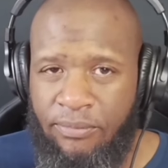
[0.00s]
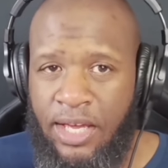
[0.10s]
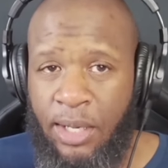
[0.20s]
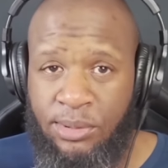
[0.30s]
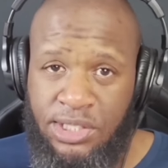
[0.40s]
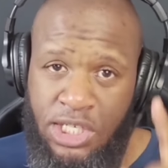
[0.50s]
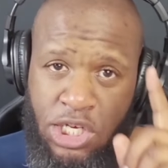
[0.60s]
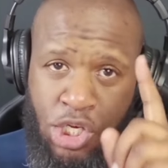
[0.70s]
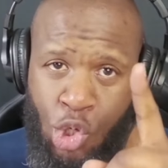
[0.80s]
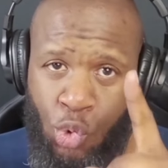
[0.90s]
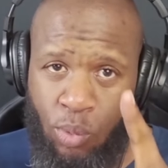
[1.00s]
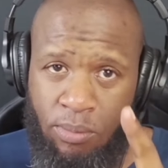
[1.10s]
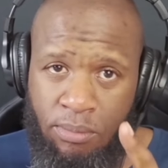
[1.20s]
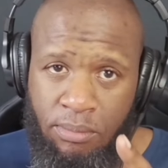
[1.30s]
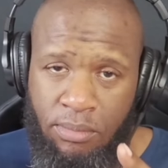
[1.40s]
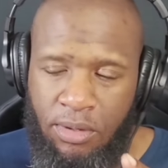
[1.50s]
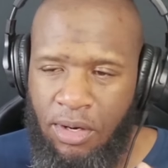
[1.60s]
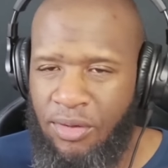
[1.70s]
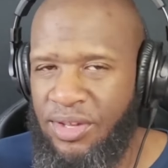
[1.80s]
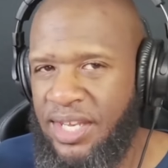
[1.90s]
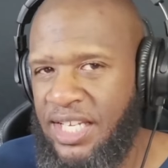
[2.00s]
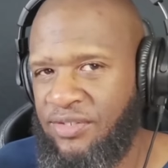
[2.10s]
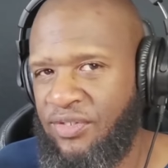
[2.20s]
And I will see you on the next